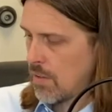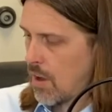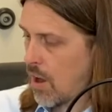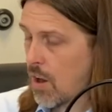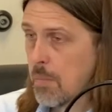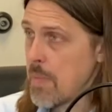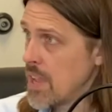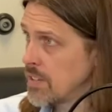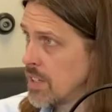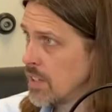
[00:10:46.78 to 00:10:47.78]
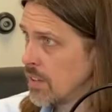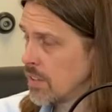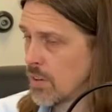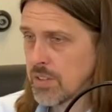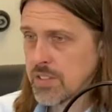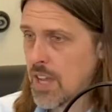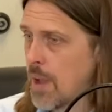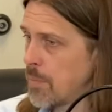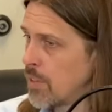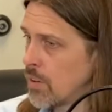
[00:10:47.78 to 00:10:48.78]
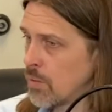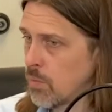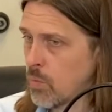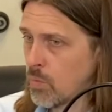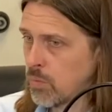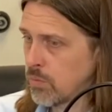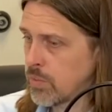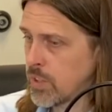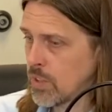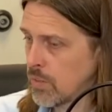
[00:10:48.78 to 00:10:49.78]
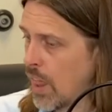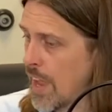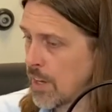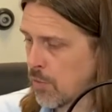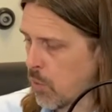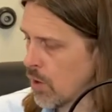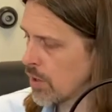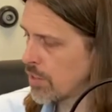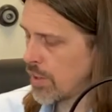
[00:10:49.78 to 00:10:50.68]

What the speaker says: are amazing. They're at the top of their line of work.